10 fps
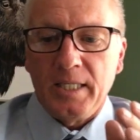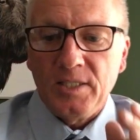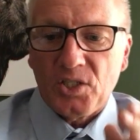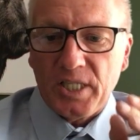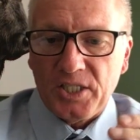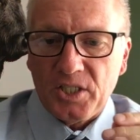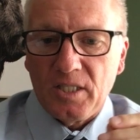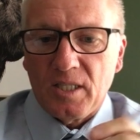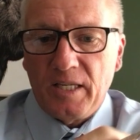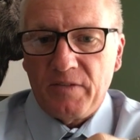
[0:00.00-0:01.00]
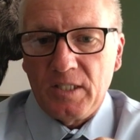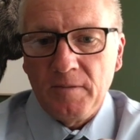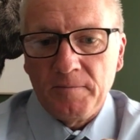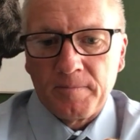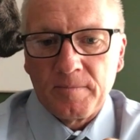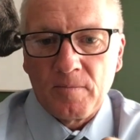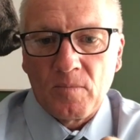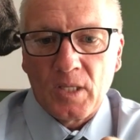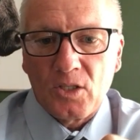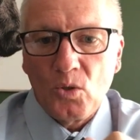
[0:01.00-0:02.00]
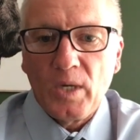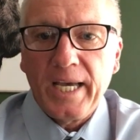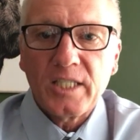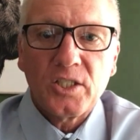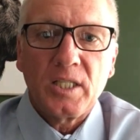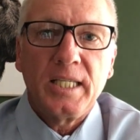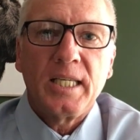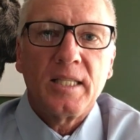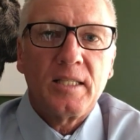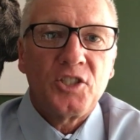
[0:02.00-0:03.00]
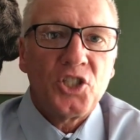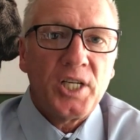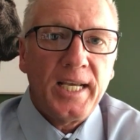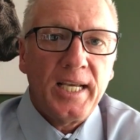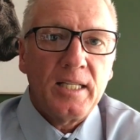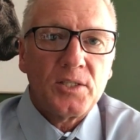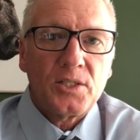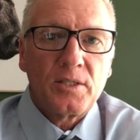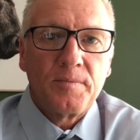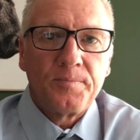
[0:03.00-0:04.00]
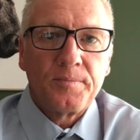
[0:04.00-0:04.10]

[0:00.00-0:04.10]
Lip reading: In session 11, you actually get the chance